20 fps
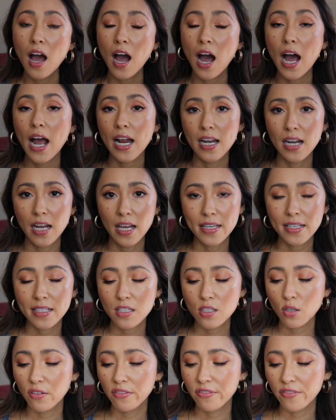I like it
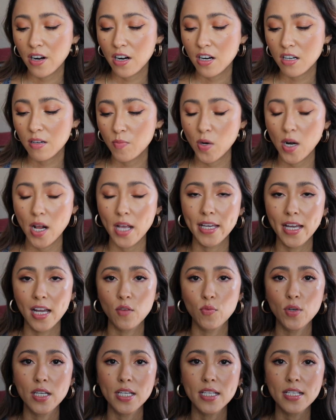so far, but I can't
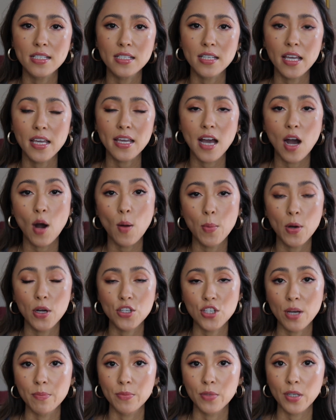really say how
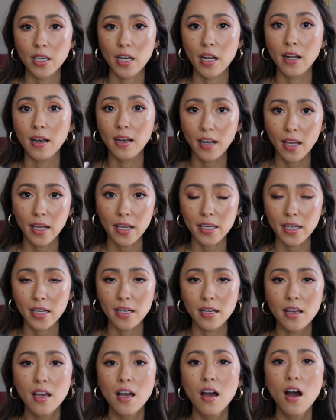much I'm gonna like
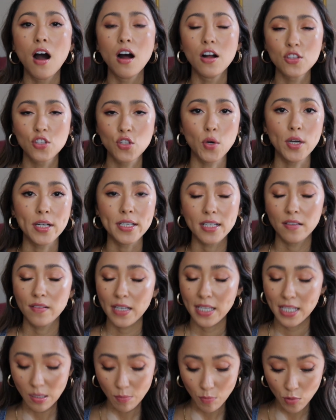it until I kind of
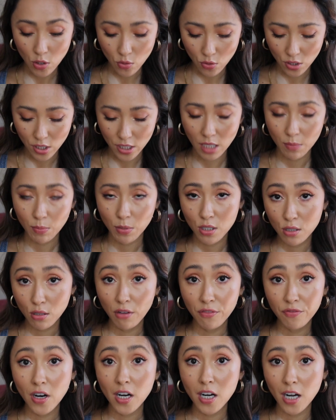like keep using it. But so
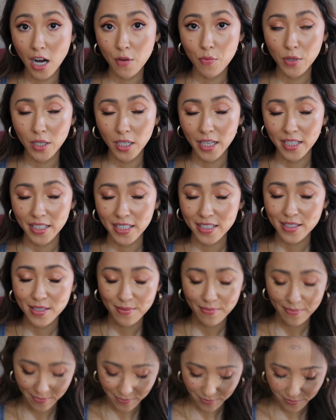far, I really like it.
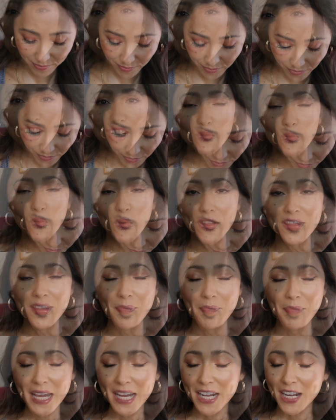Let's just start with the
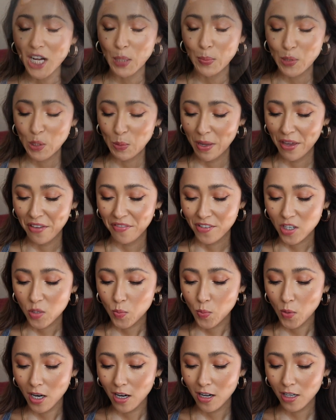makeup. So my first
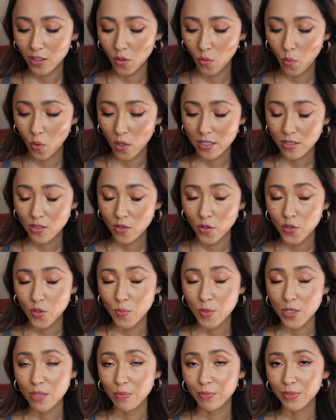product was going to
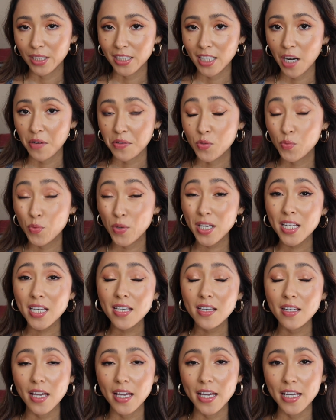be something that I was
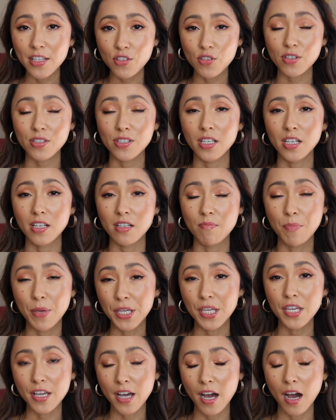really interested in
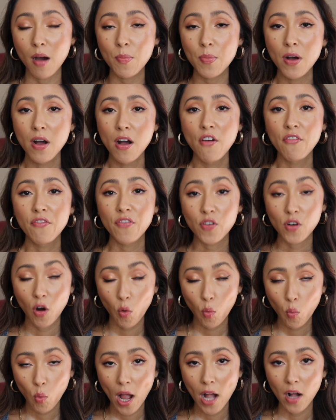picking up for
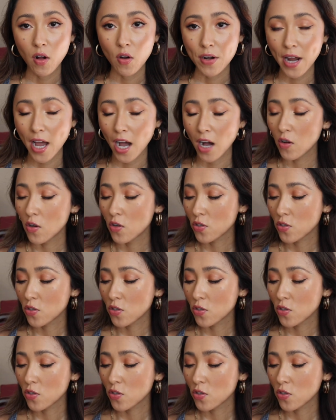a while now.